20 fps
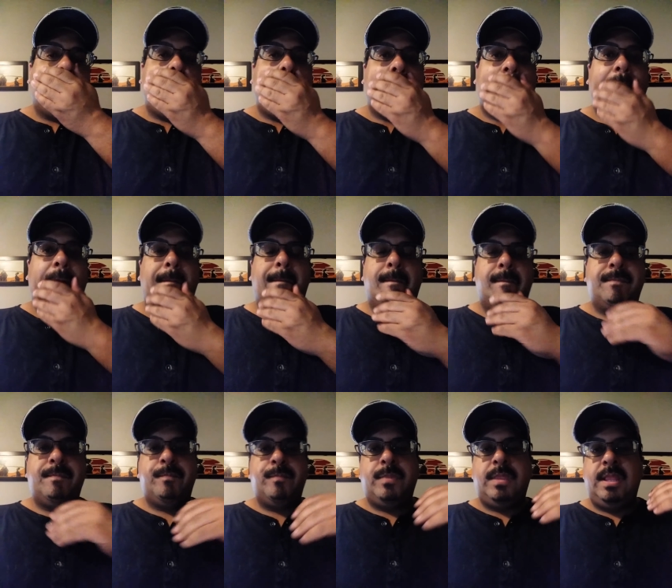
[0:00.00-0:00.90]
Um,
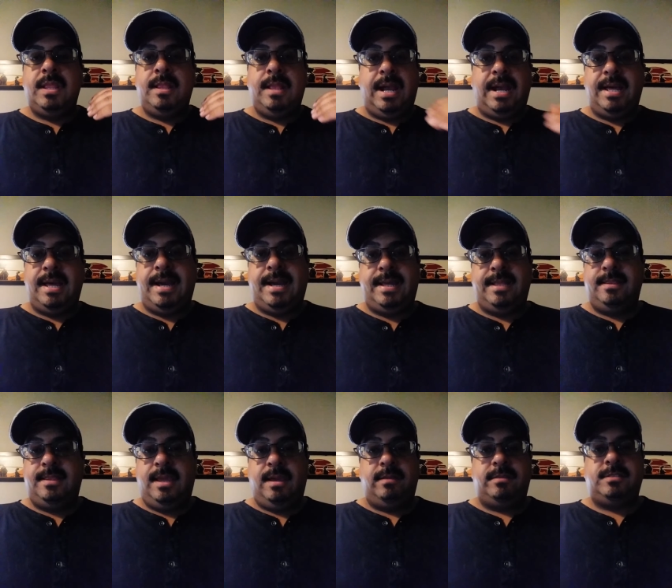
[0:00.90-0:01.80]

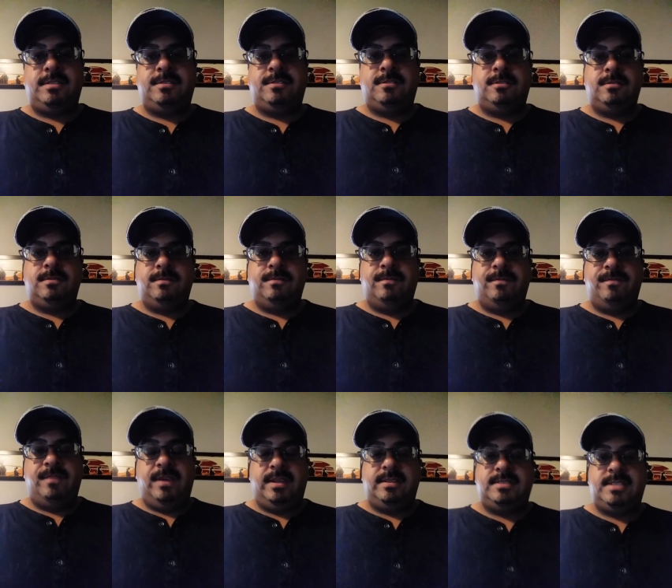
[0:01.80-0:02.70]
that's
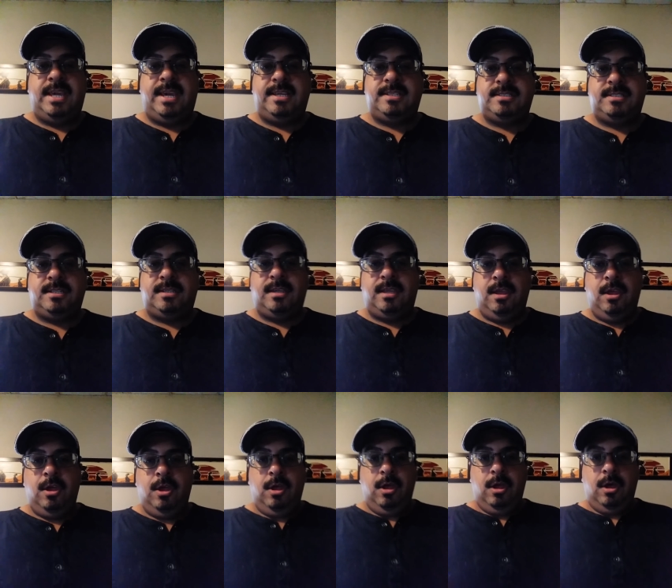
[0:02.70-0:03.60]
fantastic.
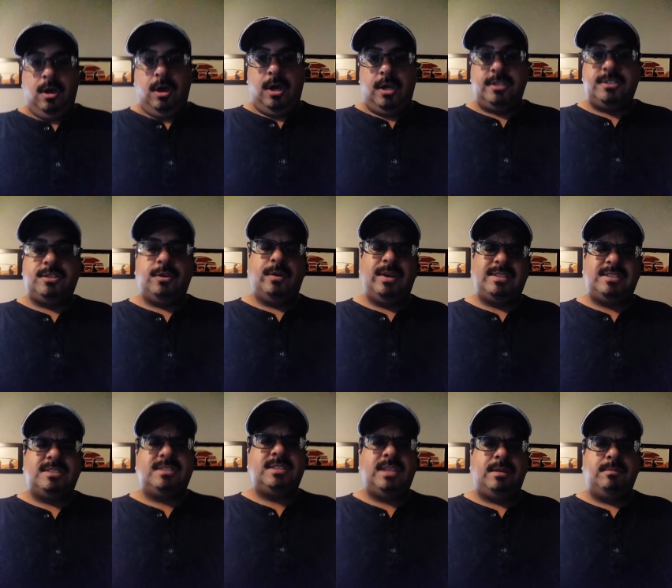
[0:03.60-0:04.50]
Also, at
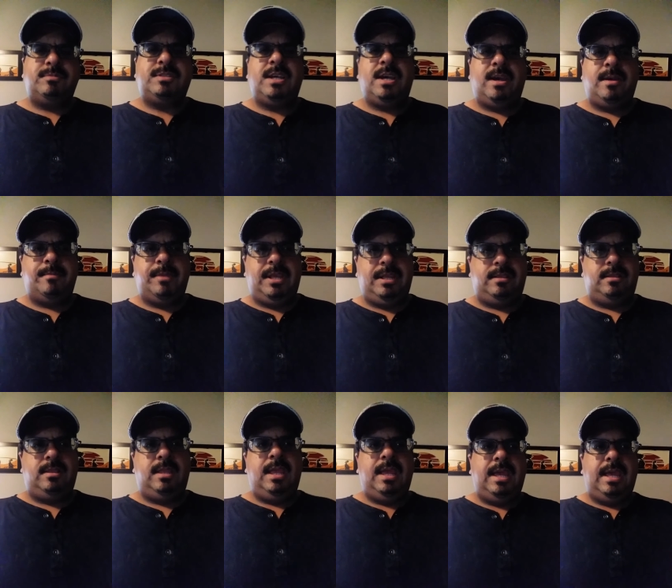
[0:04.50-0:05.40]
the same time,
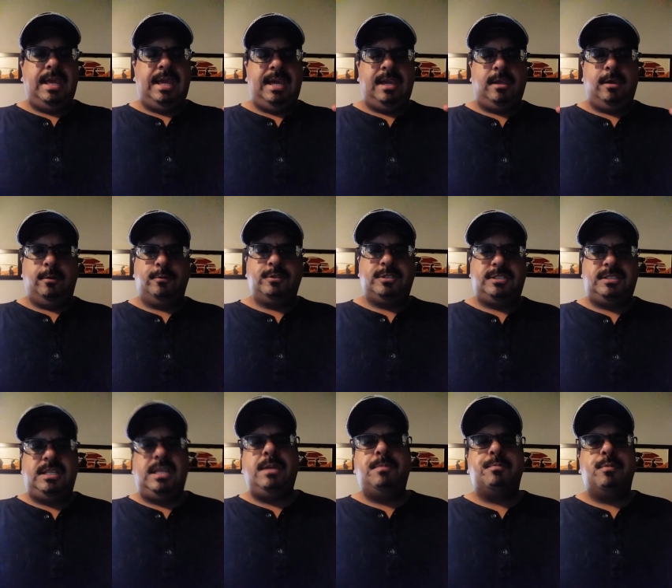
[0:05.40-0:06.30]
it goes
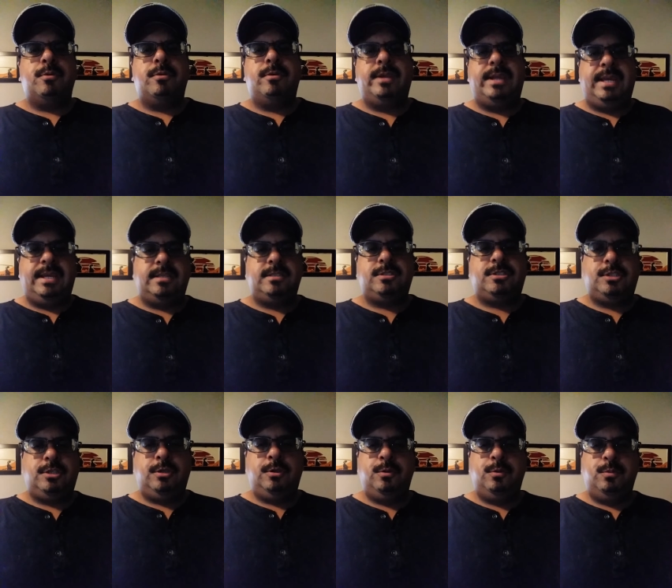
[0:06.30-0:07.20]
deeper
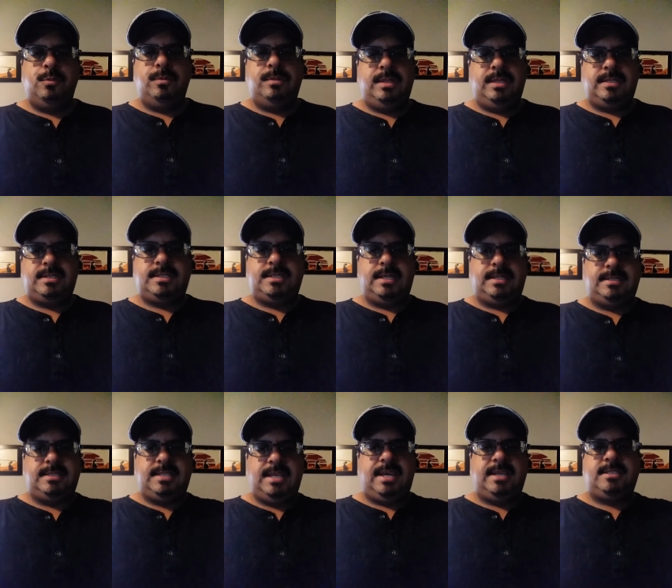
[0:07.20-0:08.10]
into this
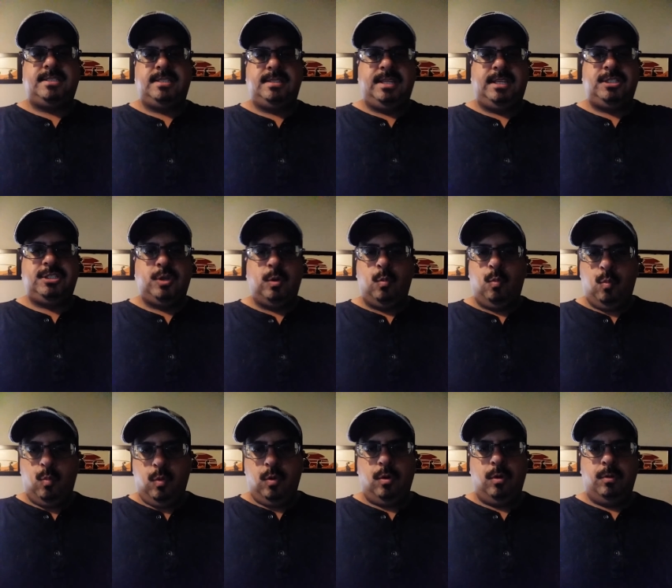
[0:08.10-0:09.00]

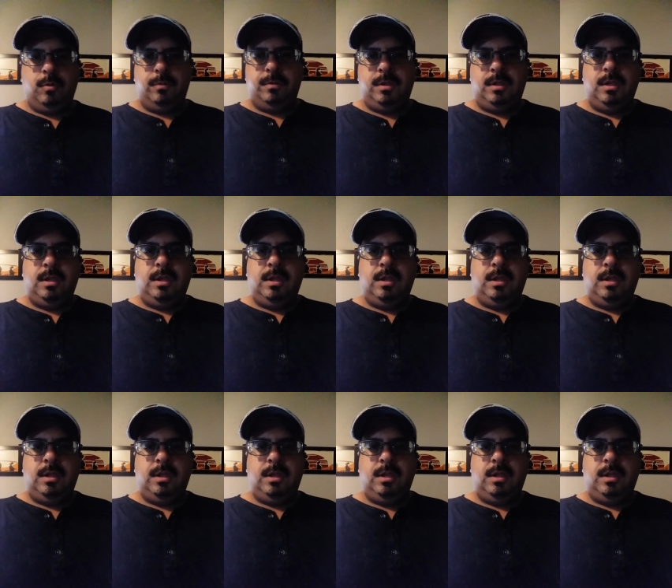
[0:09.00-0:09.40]
assassination world.